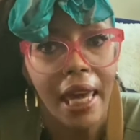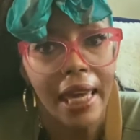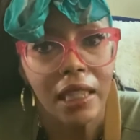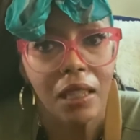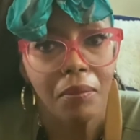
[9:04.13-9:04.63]

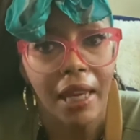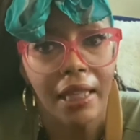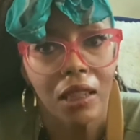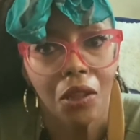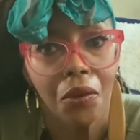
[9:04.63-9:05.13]
and some
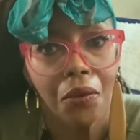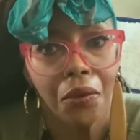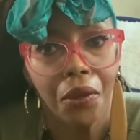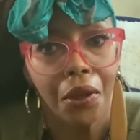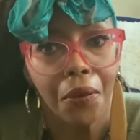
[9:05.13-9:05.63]
nice little,
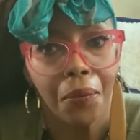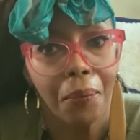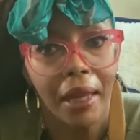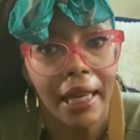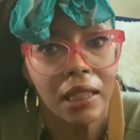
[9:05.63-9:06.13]
you know,
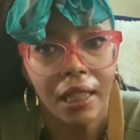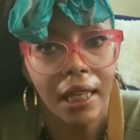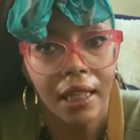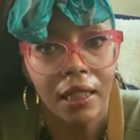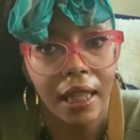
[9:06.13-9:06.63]
plastic
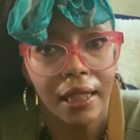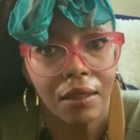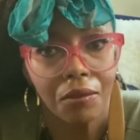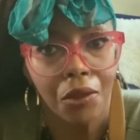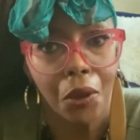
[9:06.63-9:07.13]
kind of
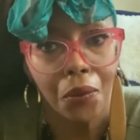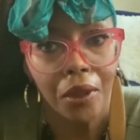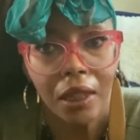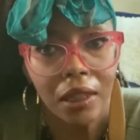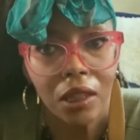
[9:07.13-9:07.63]
like gold
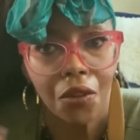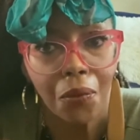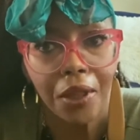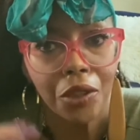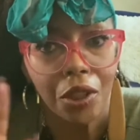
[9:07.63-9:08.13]
looking
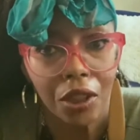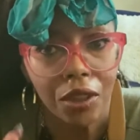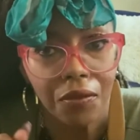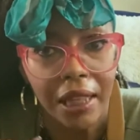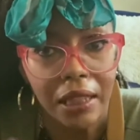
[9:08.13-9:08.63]
silverware. So it
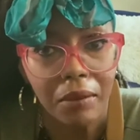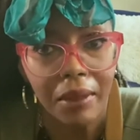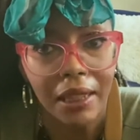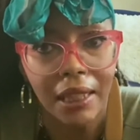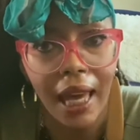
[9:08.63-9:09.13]
looks fancy, but
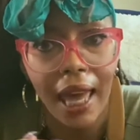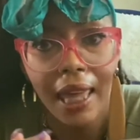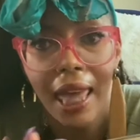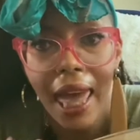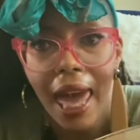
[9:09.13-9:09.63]
it's not.
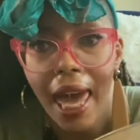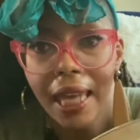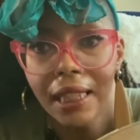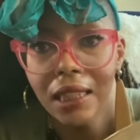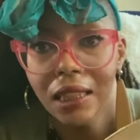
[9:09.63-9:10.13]

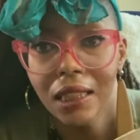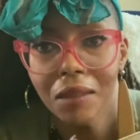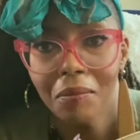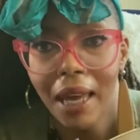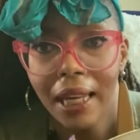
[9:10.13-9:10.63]
And this is
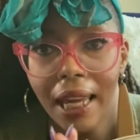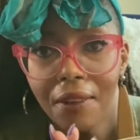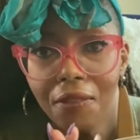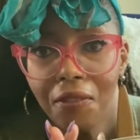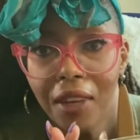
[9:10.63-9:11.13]
my
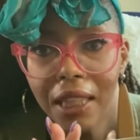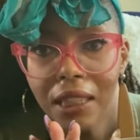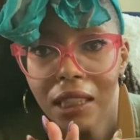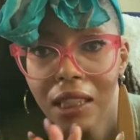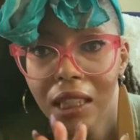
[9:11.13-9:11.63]
life:
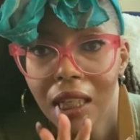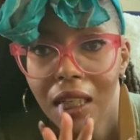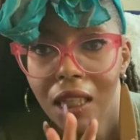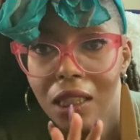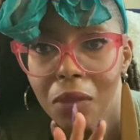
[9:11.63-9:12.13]
fancy,
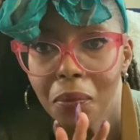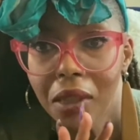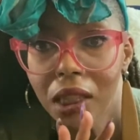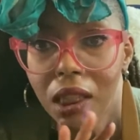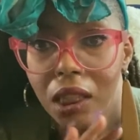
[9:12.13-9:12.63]

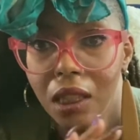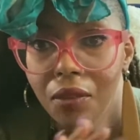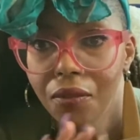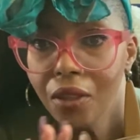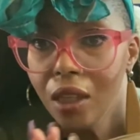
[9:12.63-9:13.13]
inexpensive